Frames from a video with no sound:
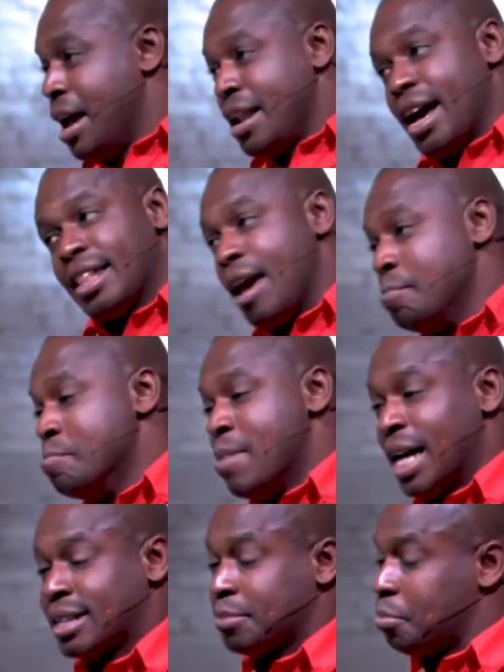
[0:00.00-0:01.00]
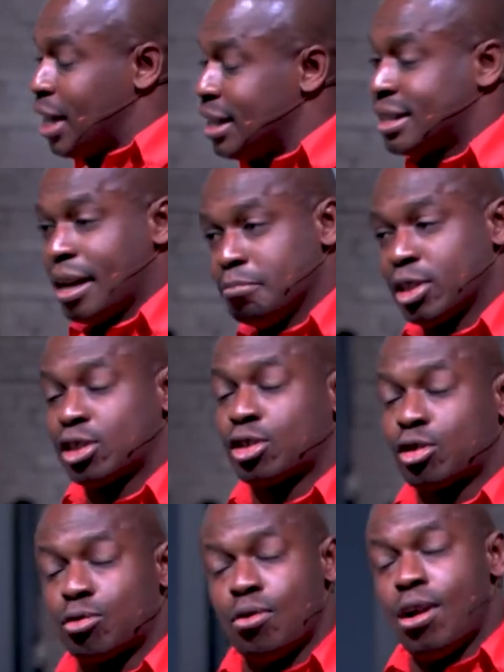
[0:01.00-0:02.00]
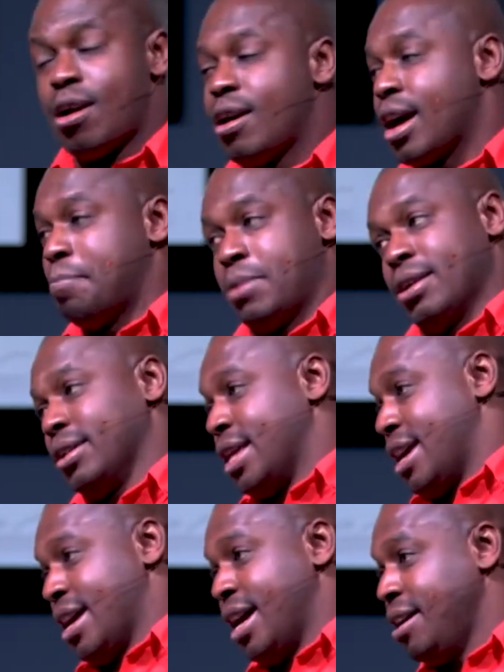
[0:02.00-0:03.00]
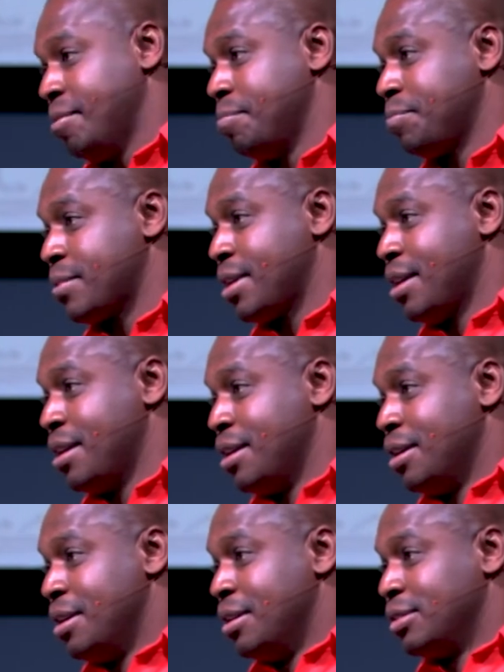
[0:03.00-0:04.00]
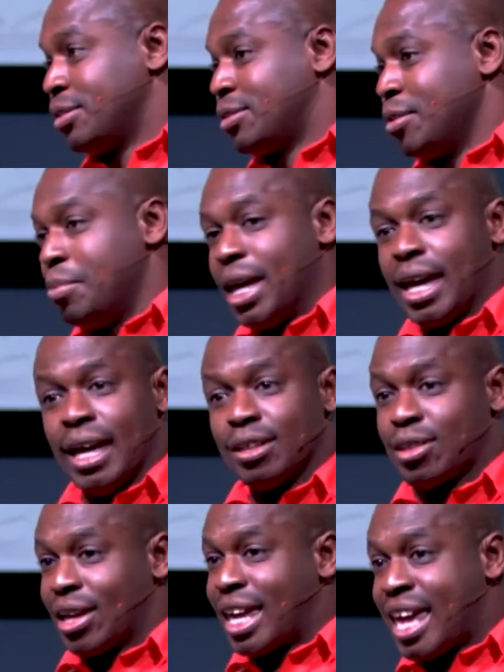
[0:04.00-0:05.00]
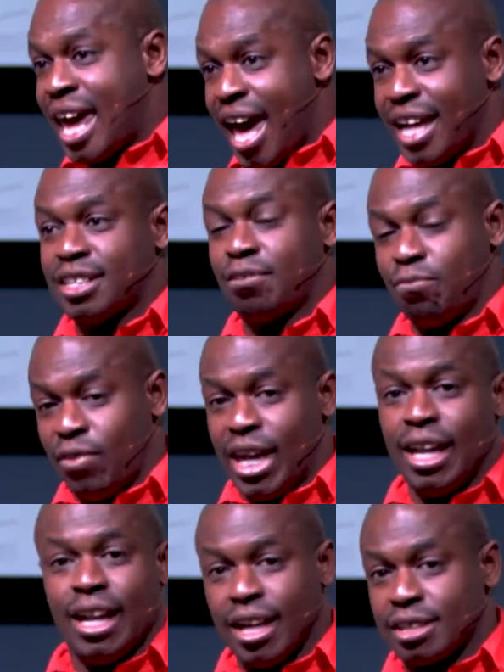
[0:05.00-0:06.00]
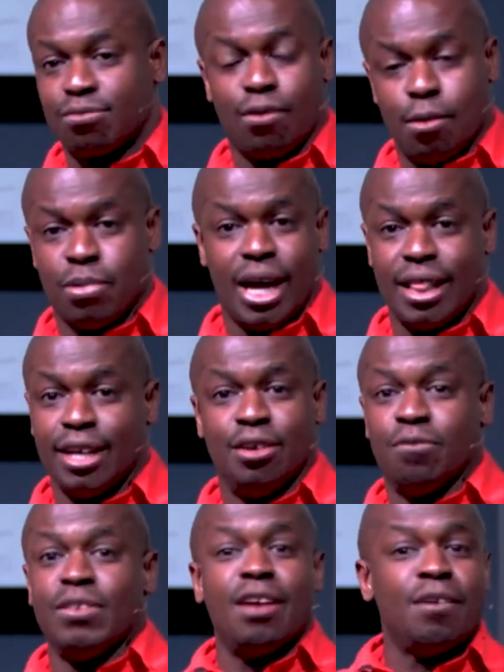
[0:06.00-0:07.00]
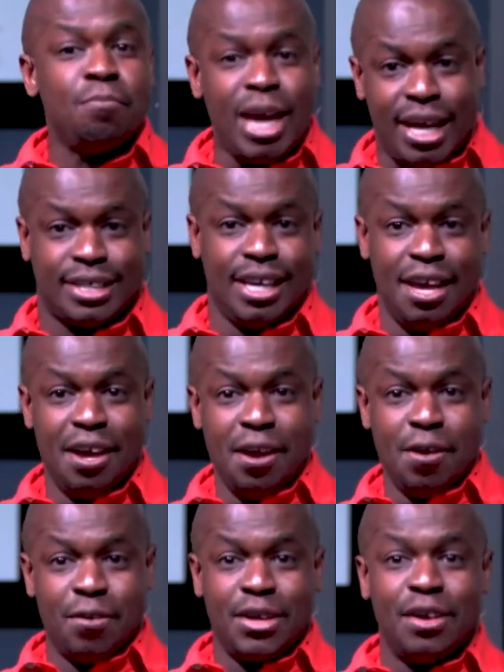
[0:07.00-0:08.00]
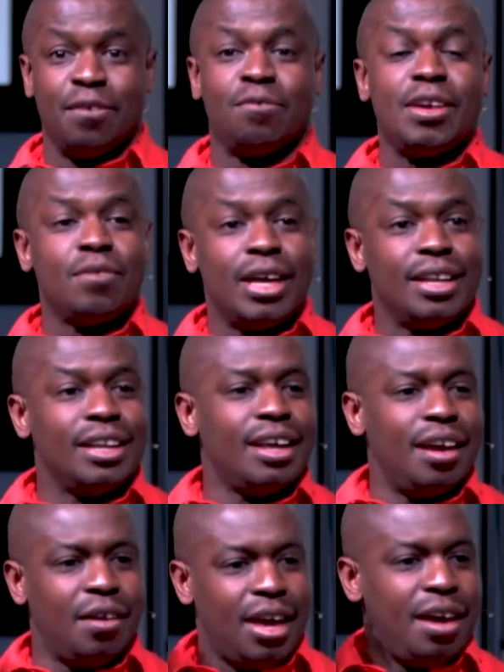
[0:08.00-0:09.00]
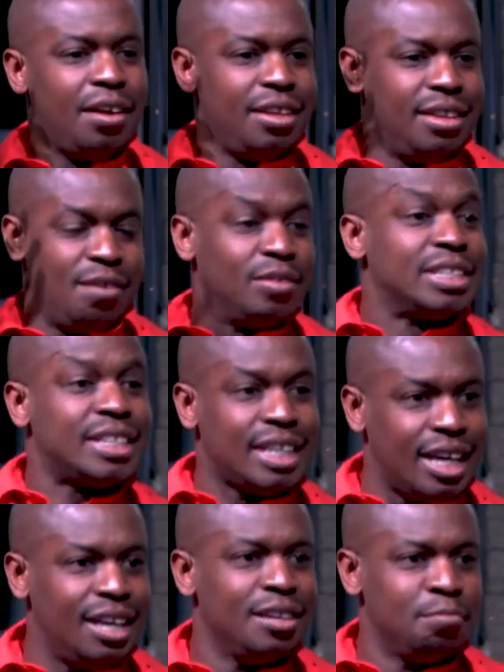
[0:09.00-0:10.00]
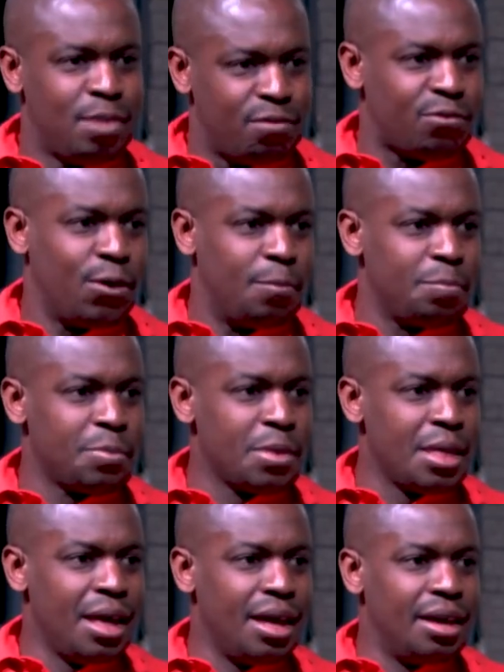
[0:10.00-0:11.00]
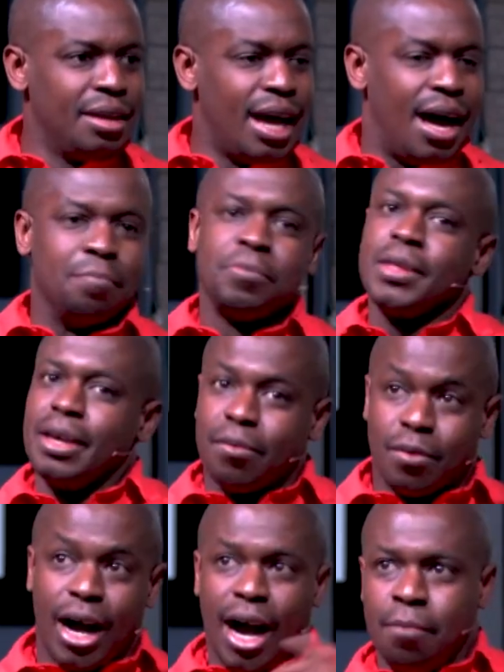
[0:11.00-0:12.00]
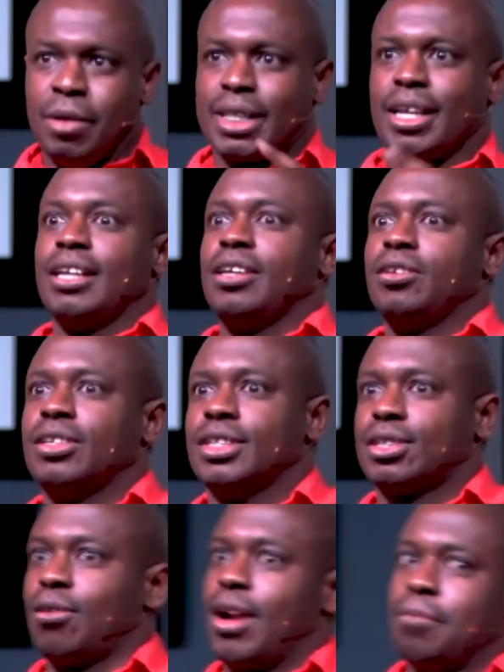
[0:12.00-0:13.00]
Now, there must be some strong appeal there to begin to catch feelings for a brother you've never met or you've even never seen before. Now, why am I telling you the story?